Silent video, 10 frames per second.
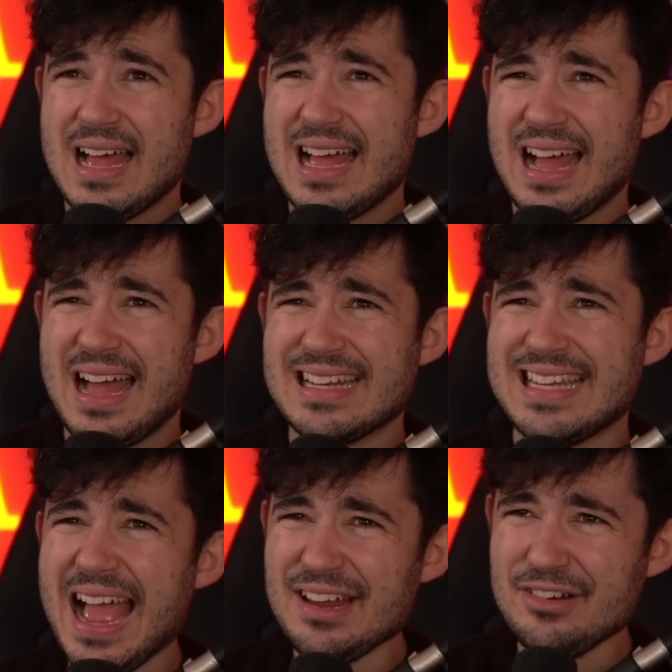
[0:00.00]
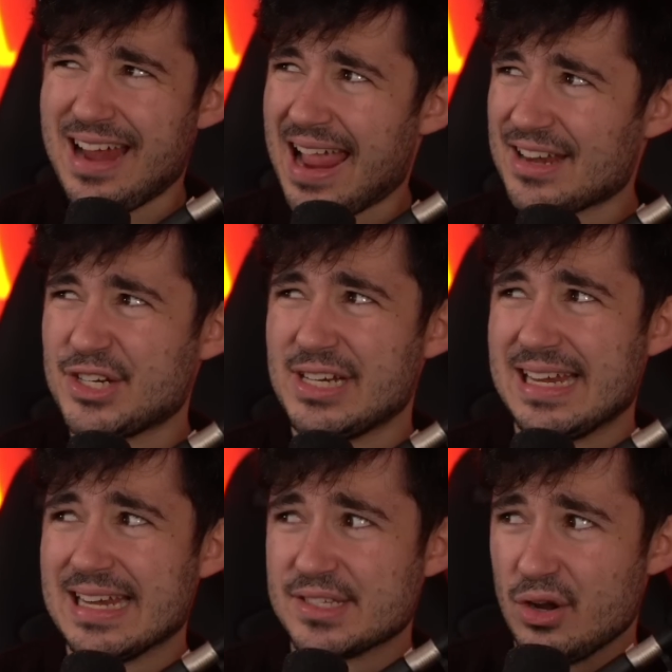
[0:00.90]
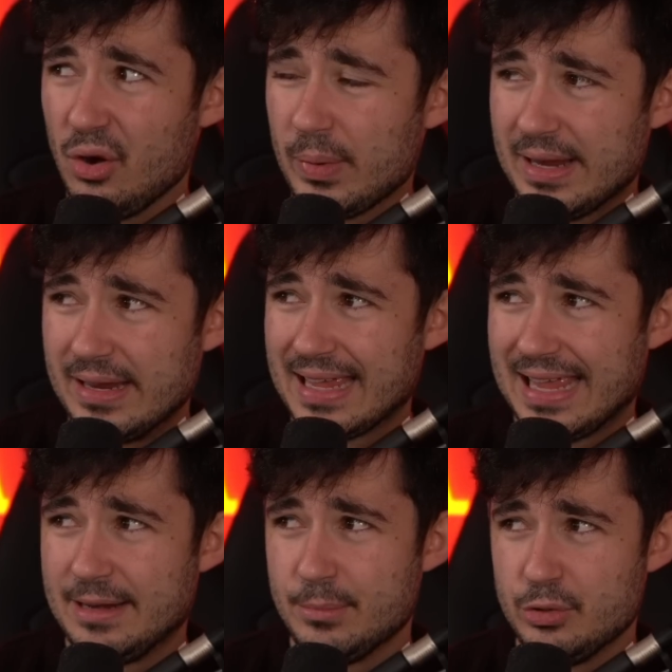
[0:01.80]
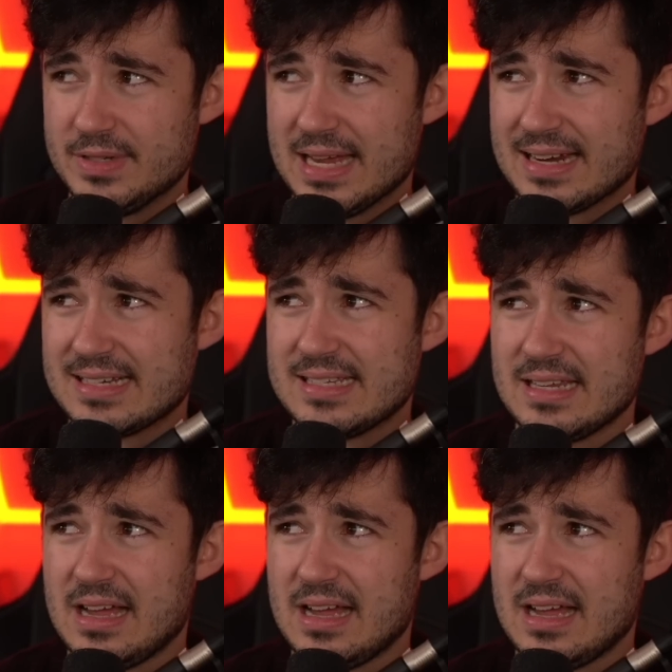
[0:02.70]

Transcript: Dagger actually is not weak in move decks.